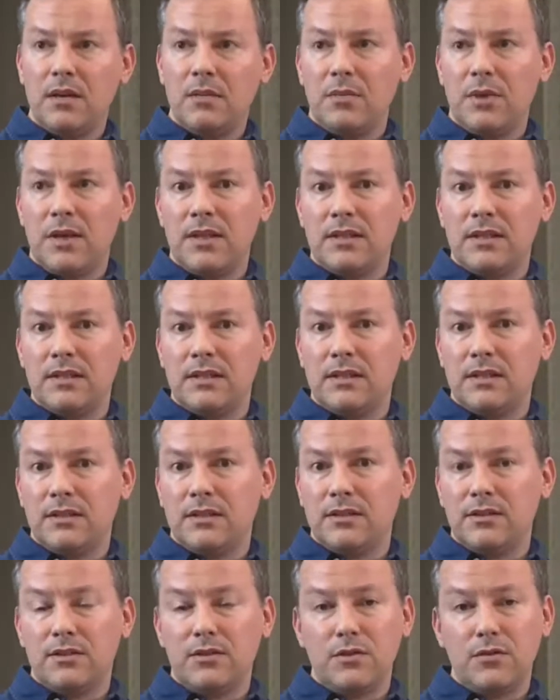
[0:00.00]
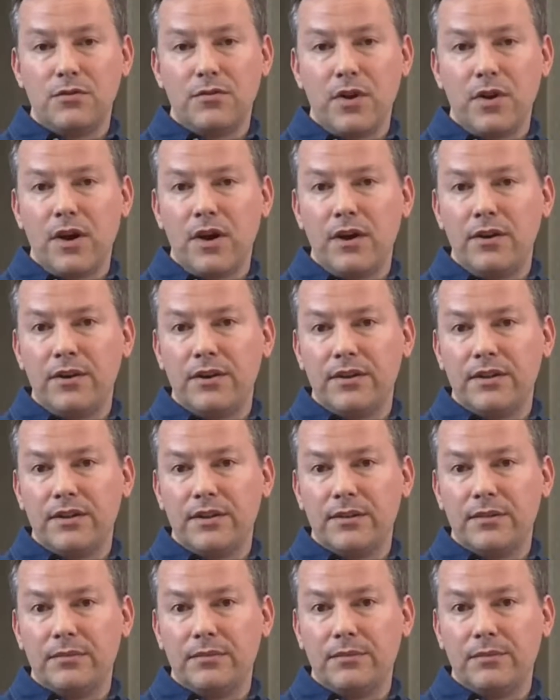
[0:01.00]
But so far,
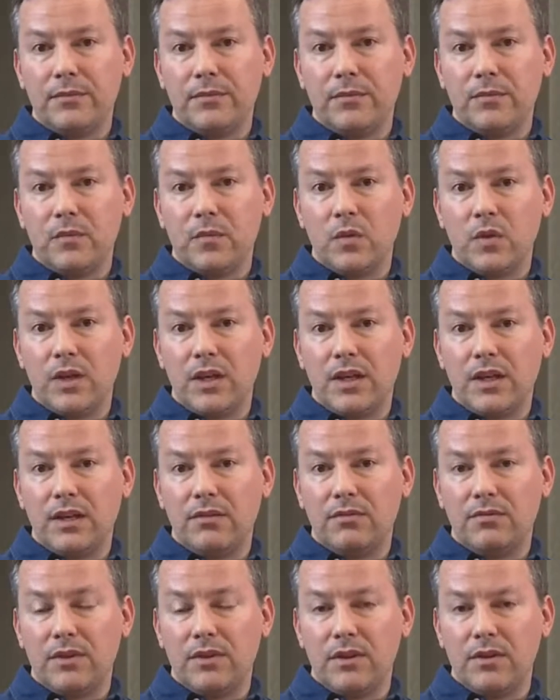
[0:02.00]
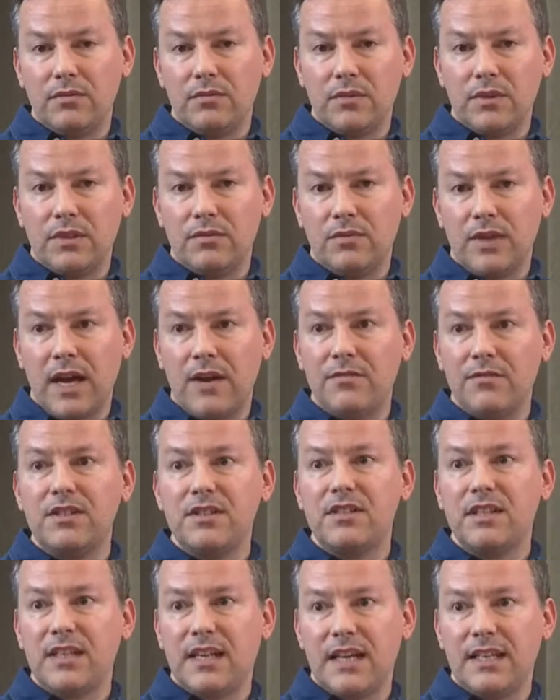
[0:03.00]
we haven't
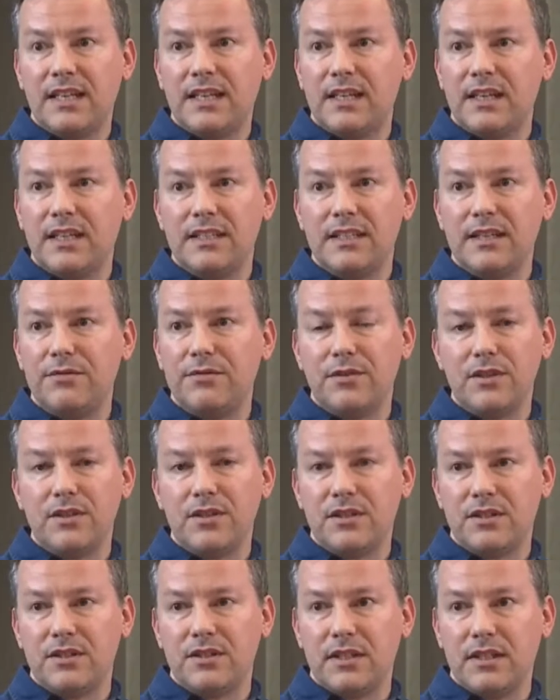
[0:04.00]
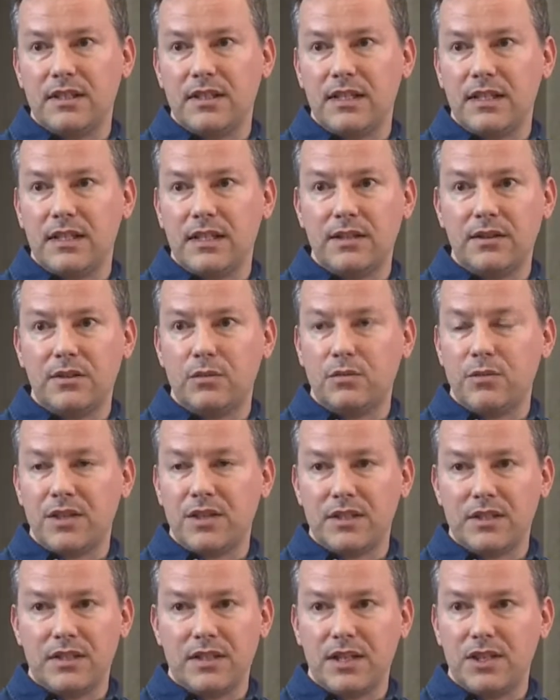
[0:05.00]
seen any differences in clinical
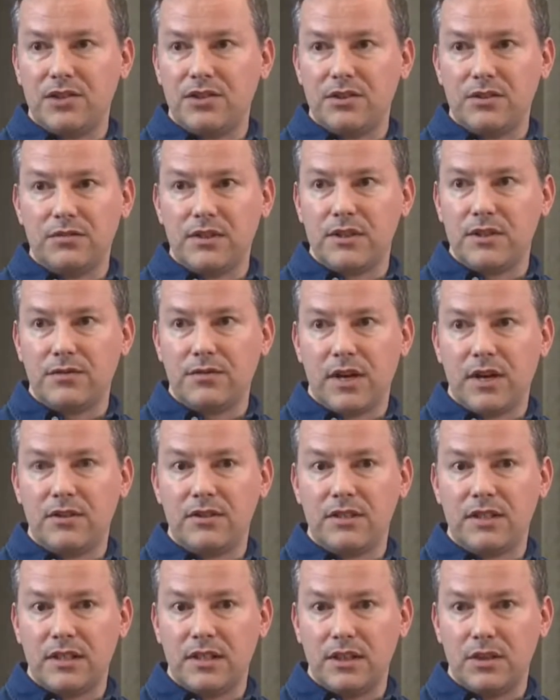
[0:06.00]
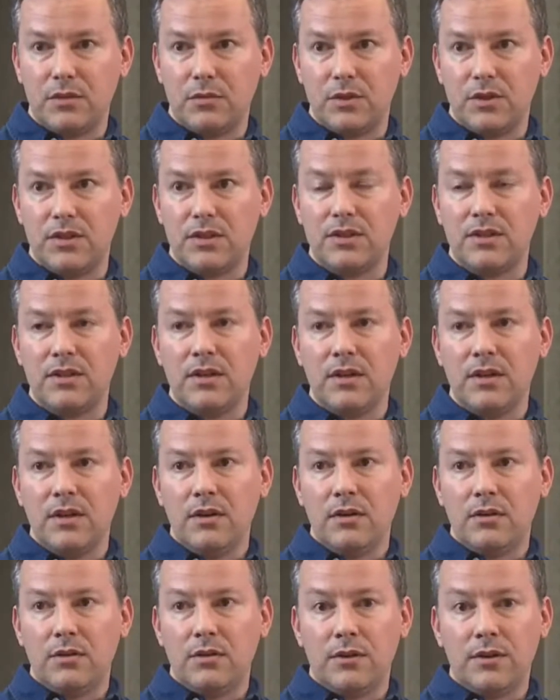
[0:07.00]
presentation of this virus in the humans,
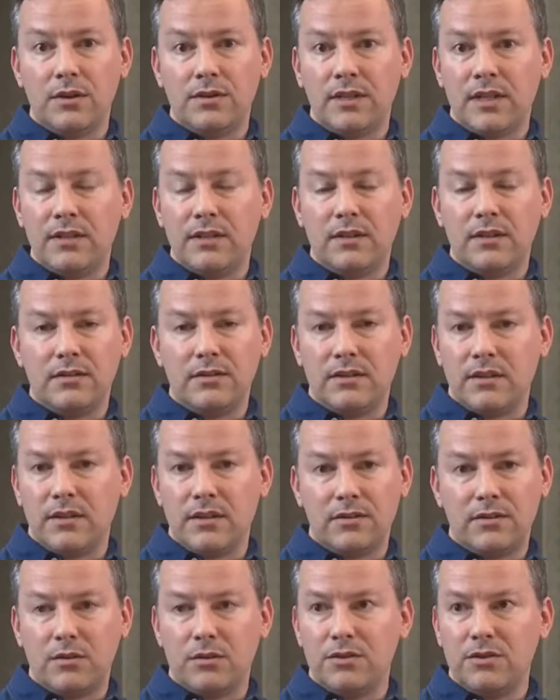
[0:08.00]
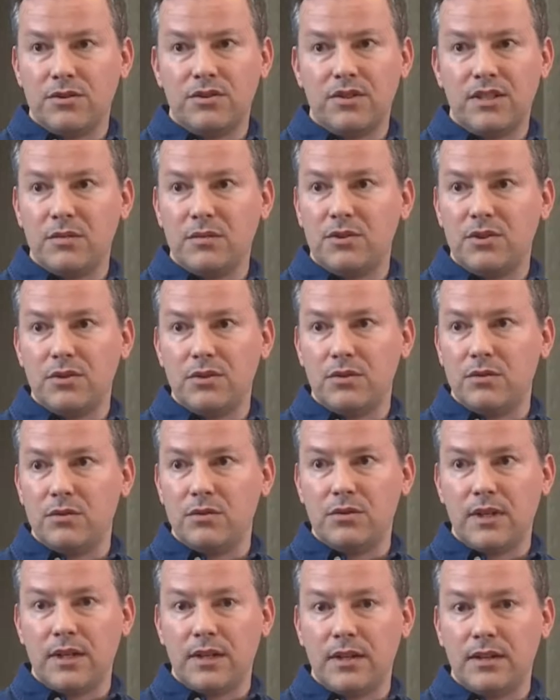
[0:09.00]
or it also seems
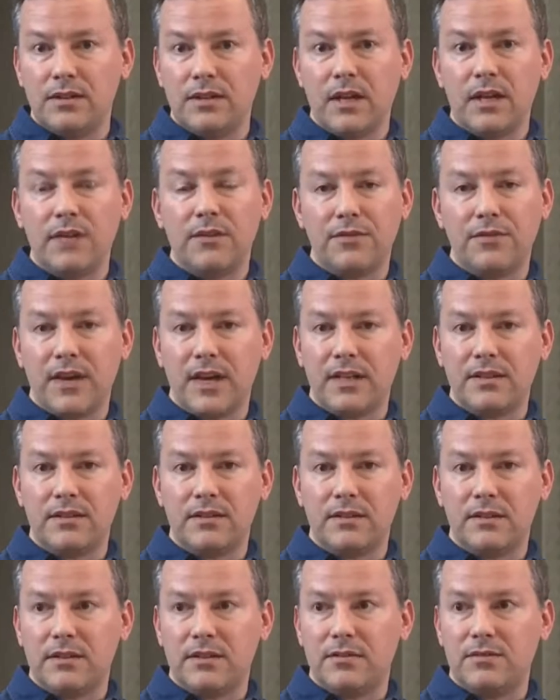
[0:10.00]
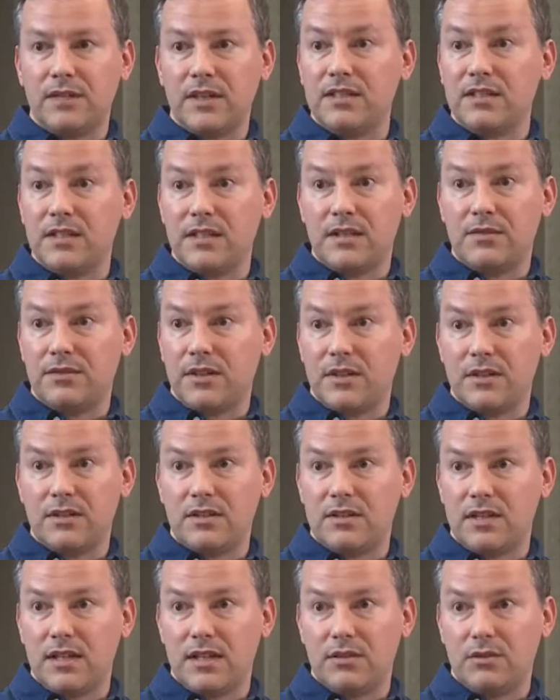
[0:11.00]
to not affect vaccine
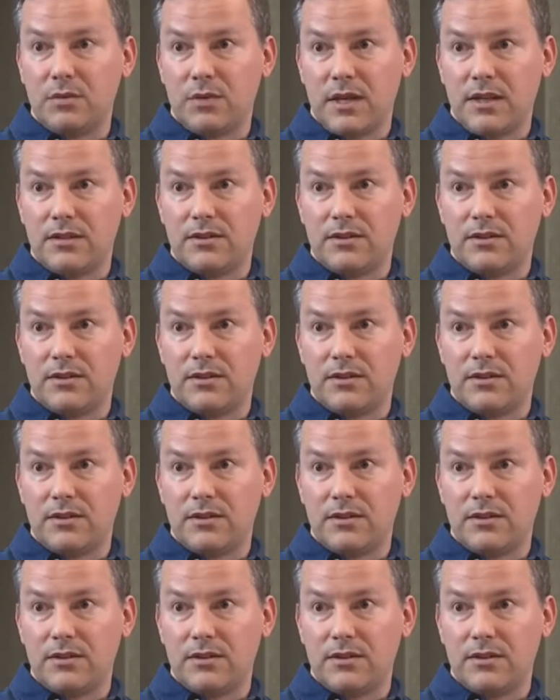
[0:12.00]
efficacy as well.